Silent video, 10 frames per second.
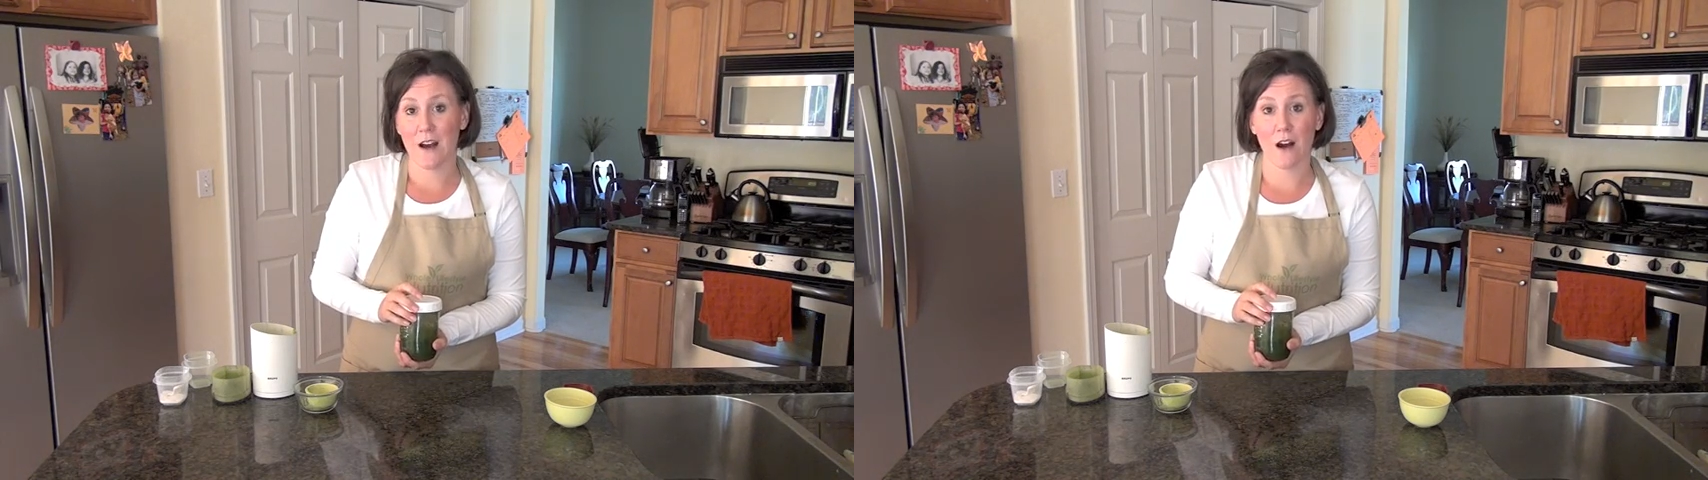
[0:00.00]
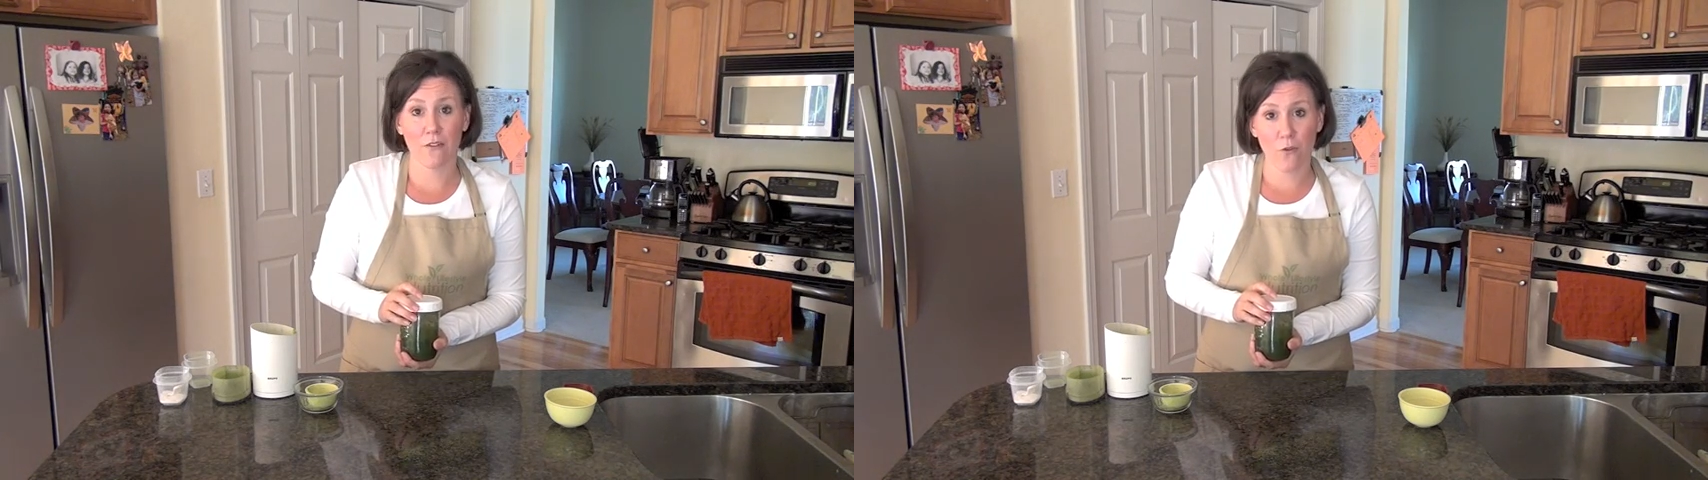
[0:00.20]

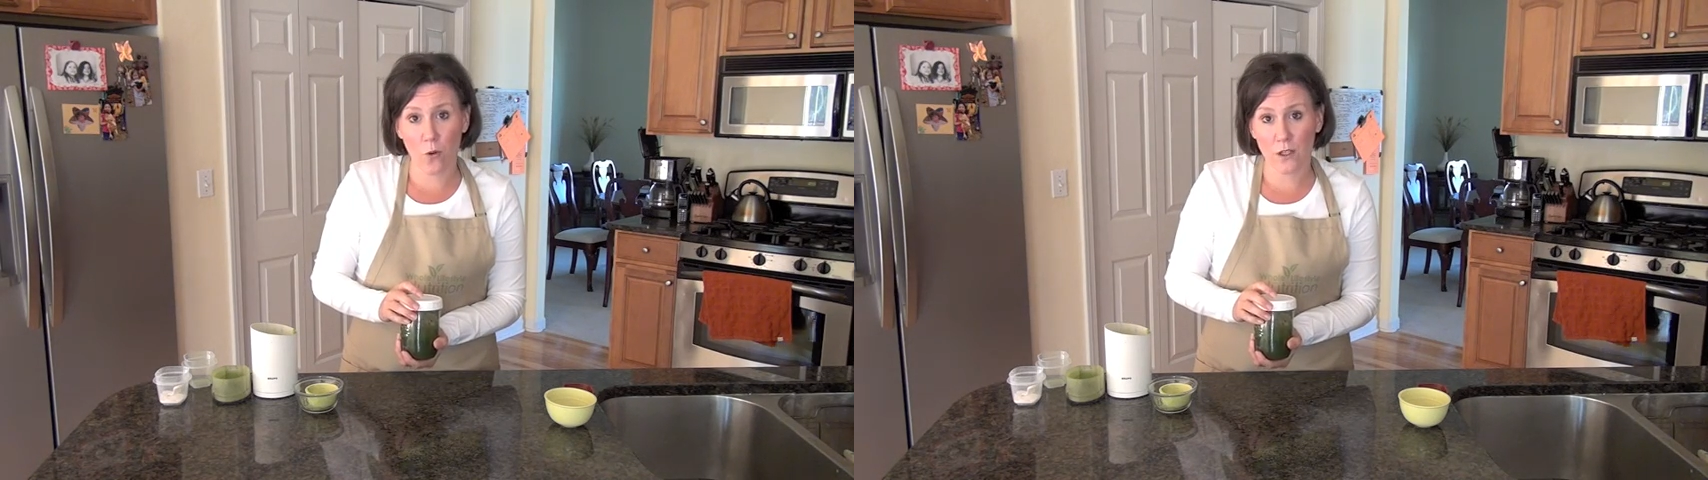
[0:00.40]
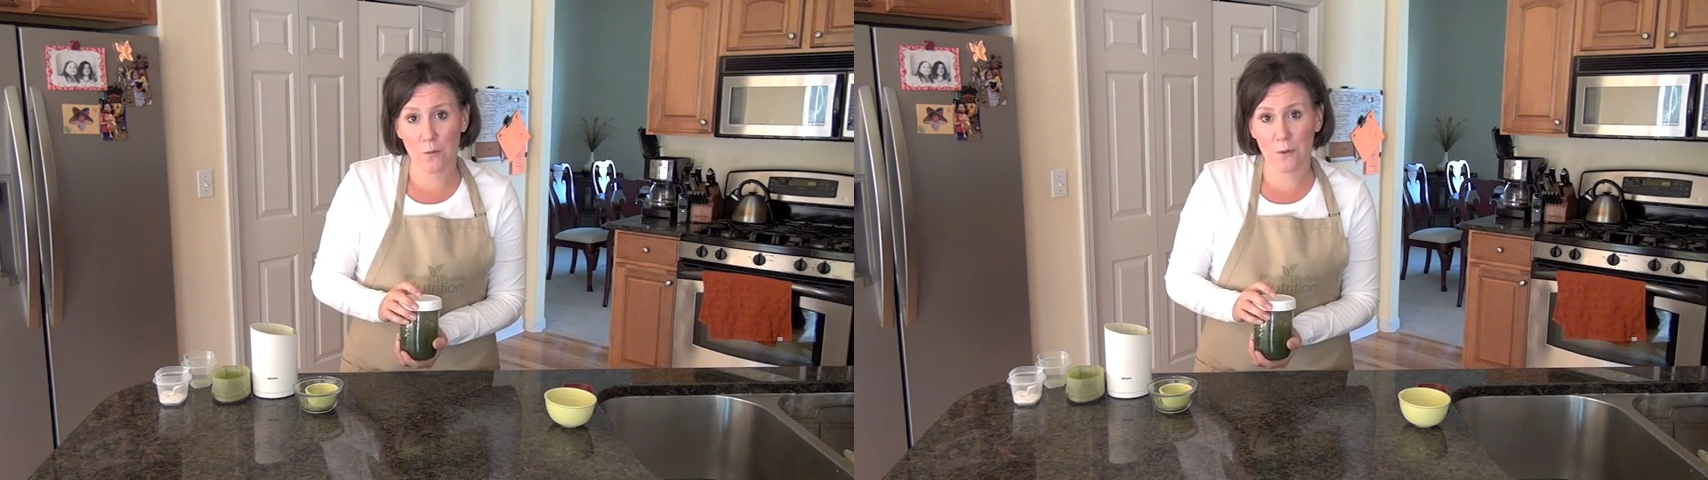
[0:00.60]

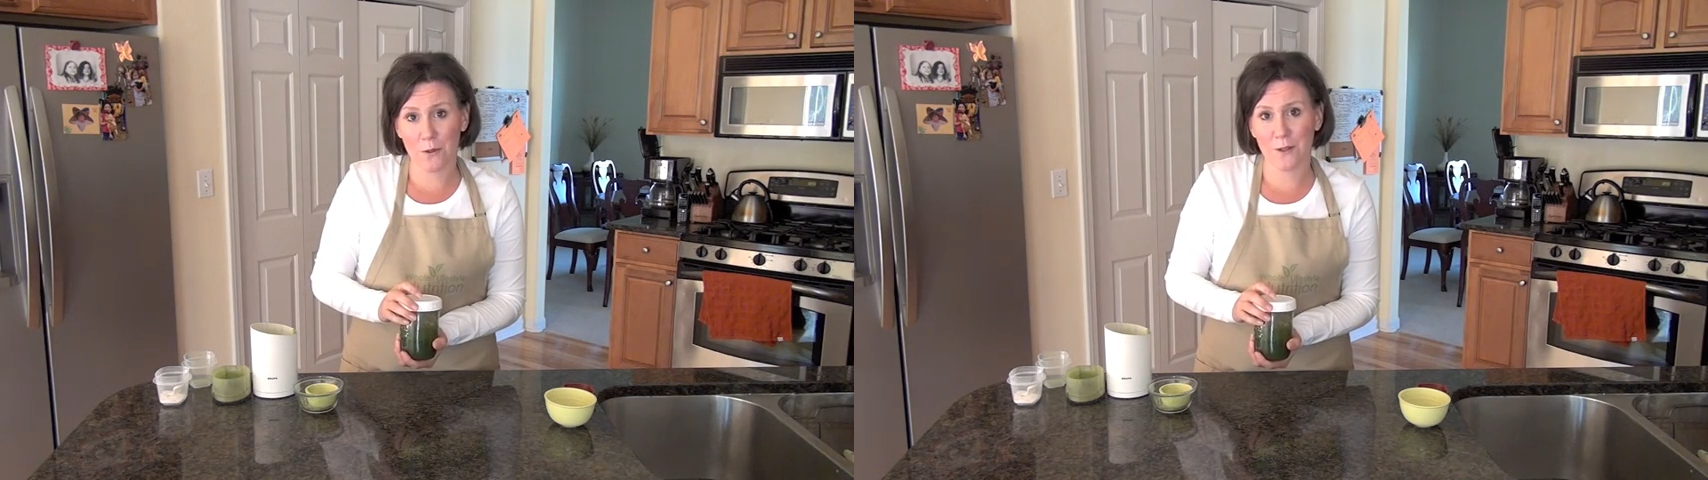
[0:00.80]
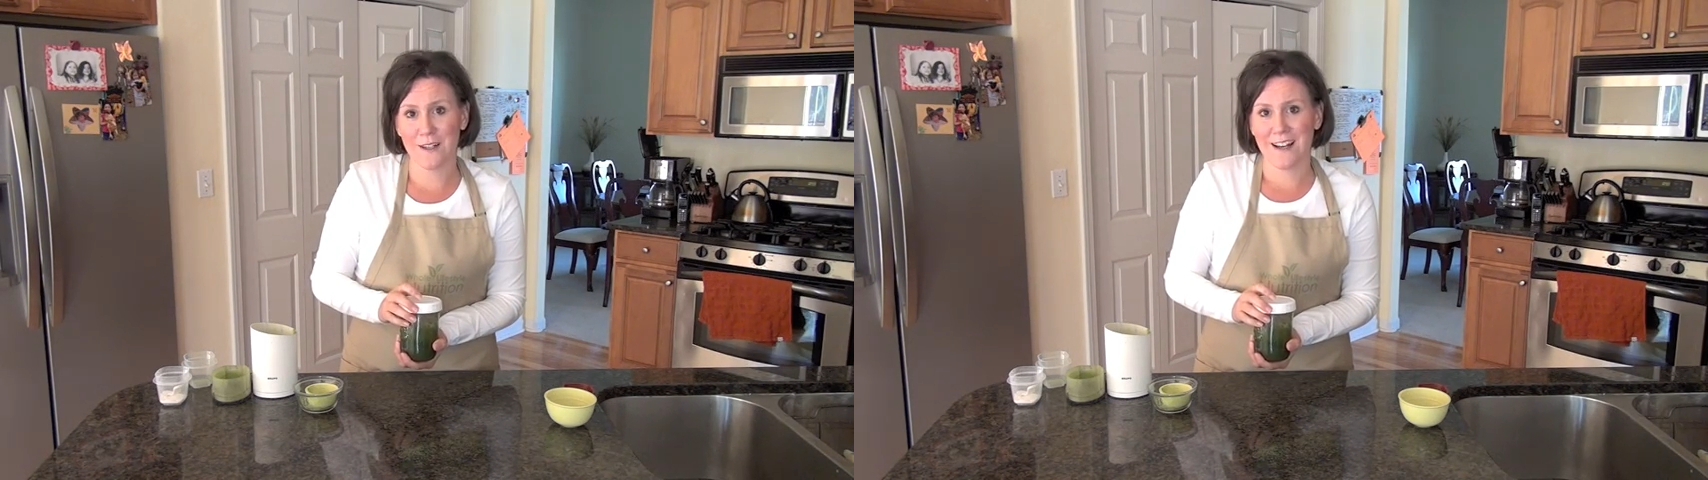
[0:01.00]

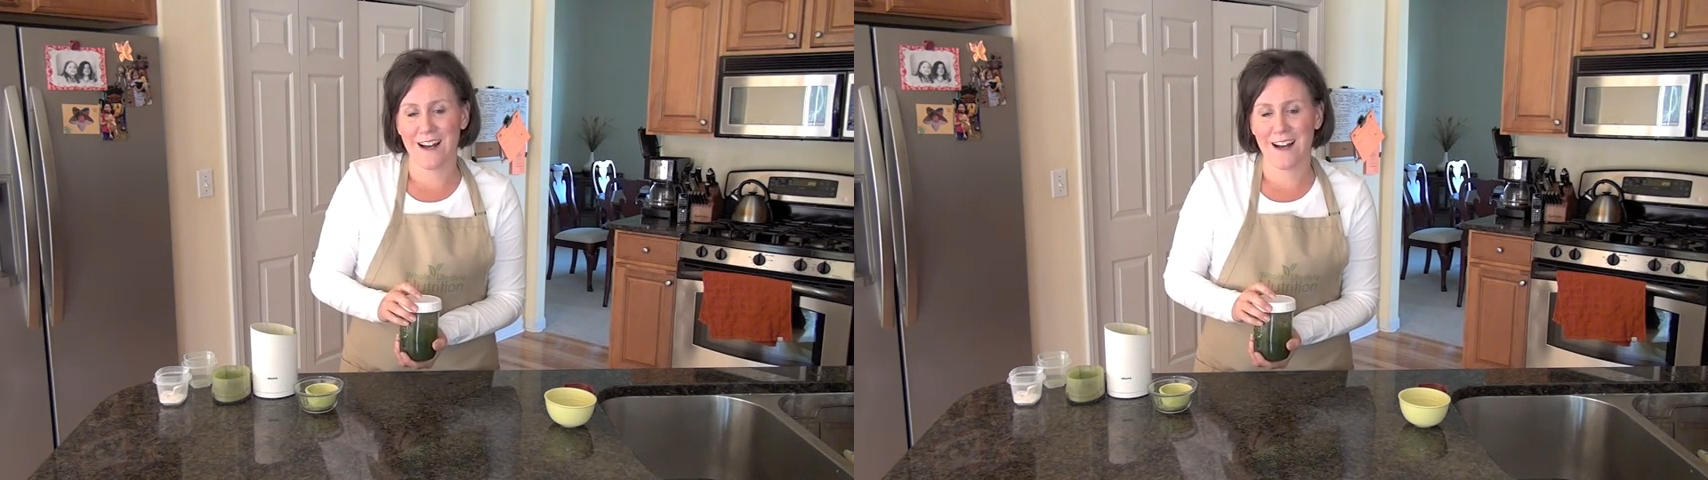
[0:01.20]
affordable,